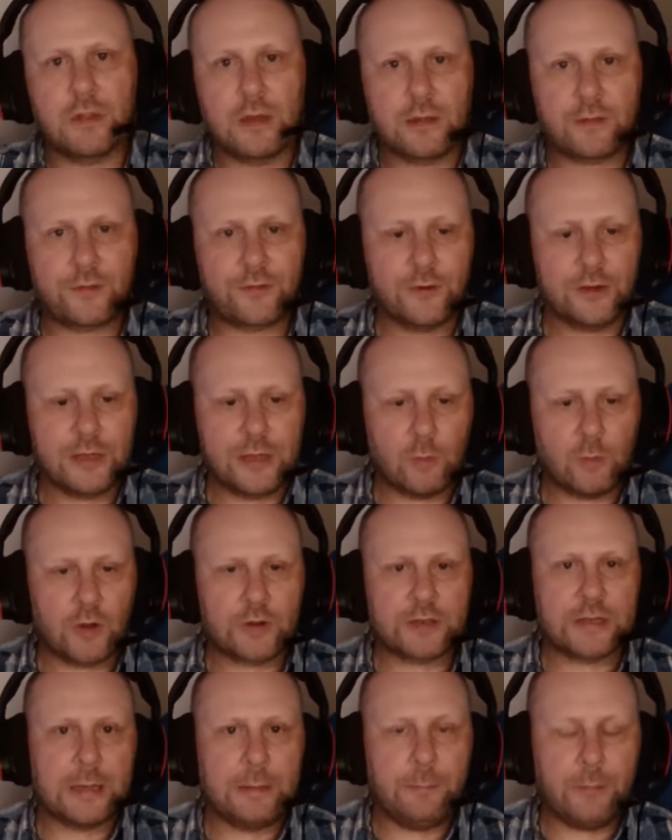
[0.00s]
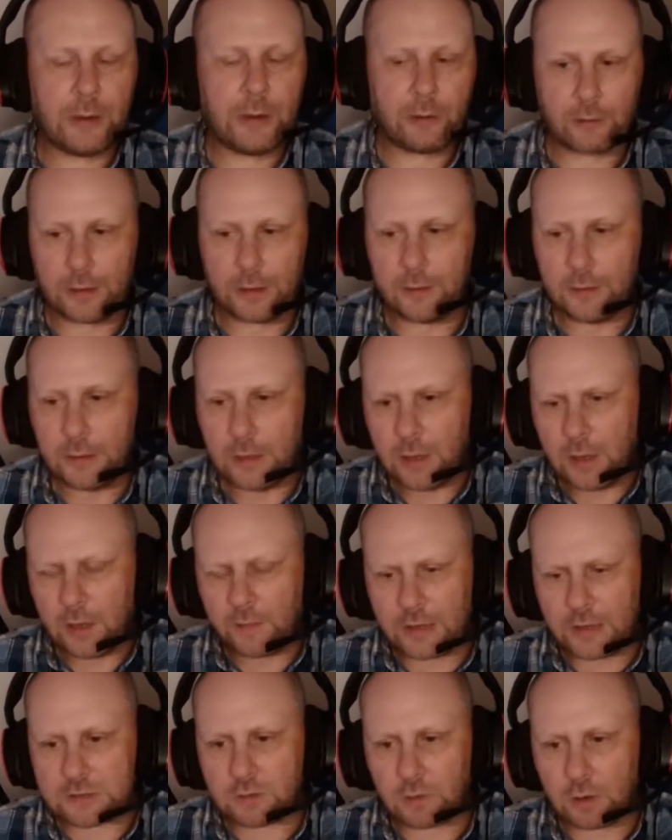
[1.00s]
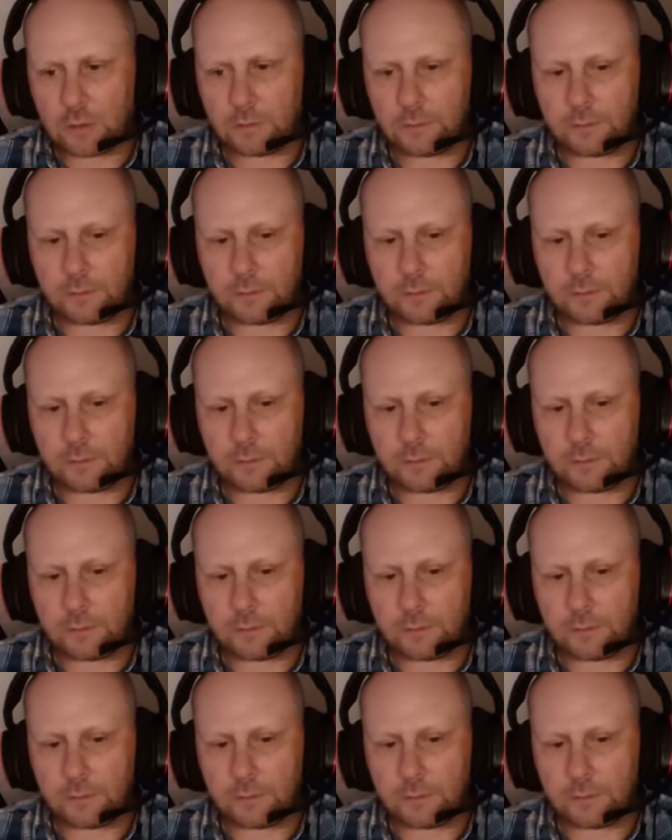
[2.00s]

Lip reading: that 31-day barrier. That's what